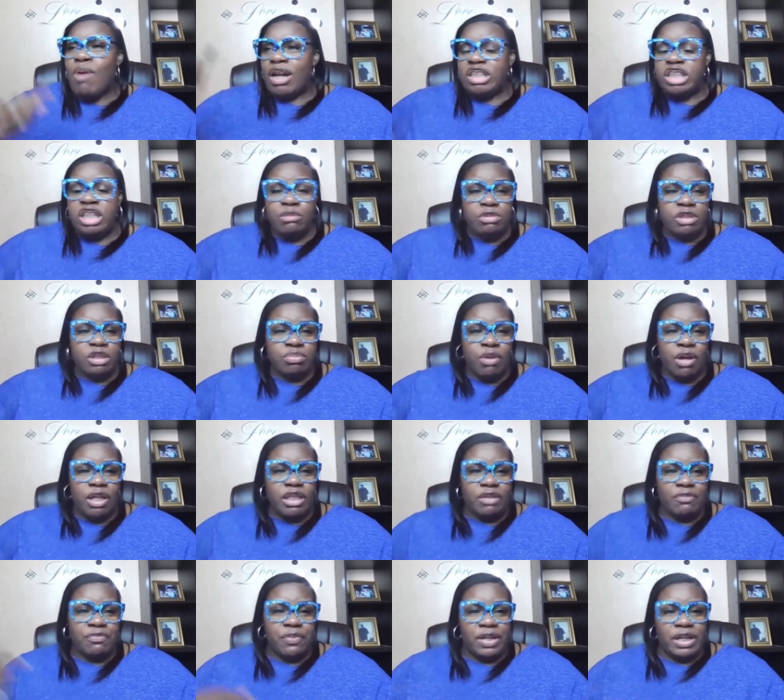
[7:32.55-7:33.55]
while she was
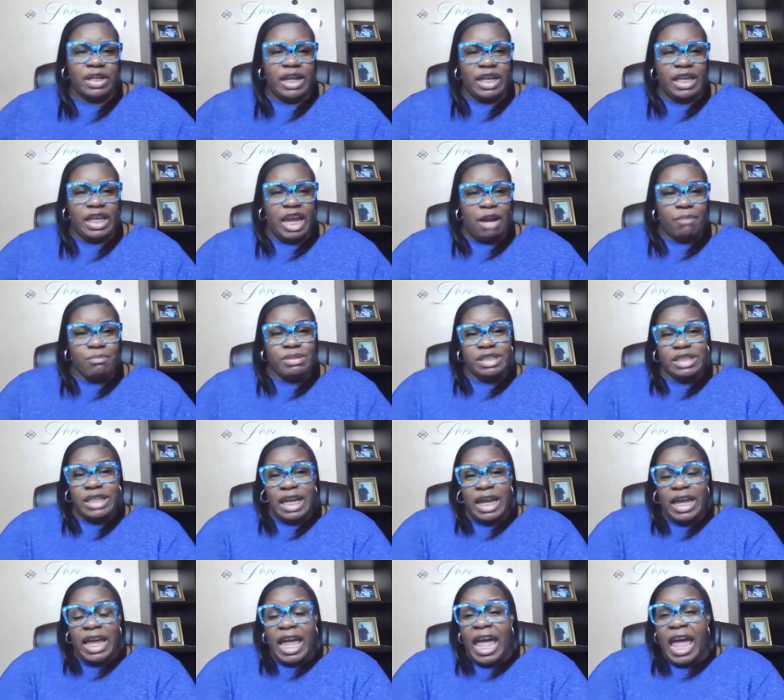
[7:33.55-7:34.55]
twirling in front of that camera
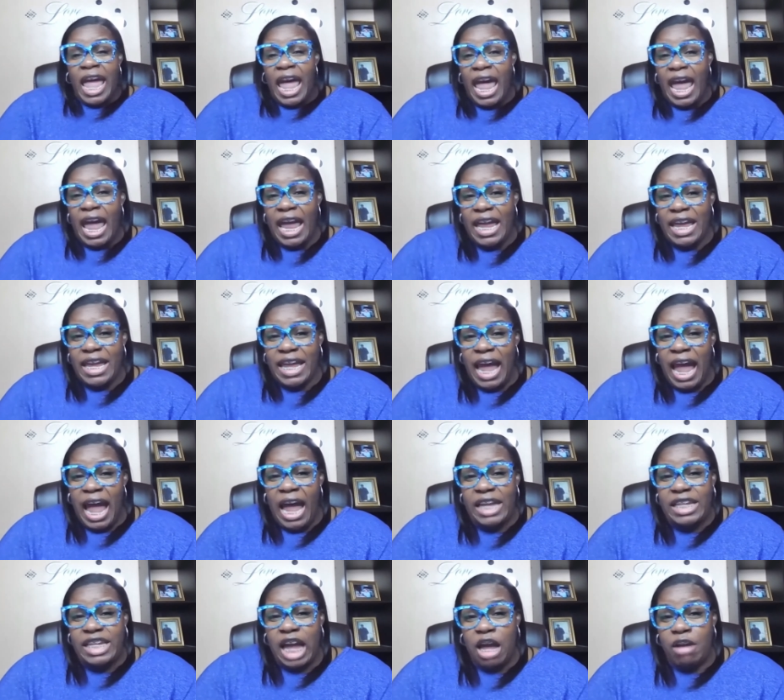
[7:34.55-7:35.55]
saying, Hey,
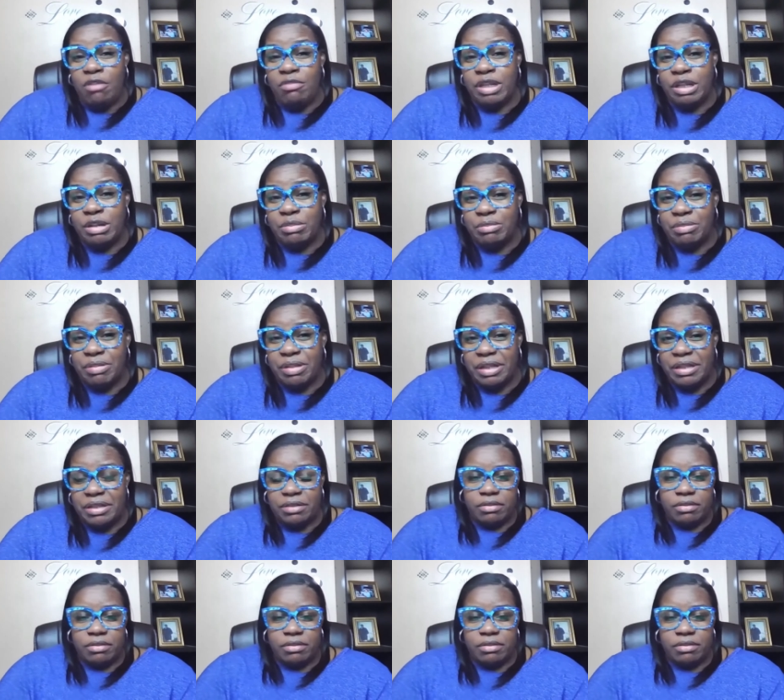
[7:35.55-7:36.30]
how y'all doing?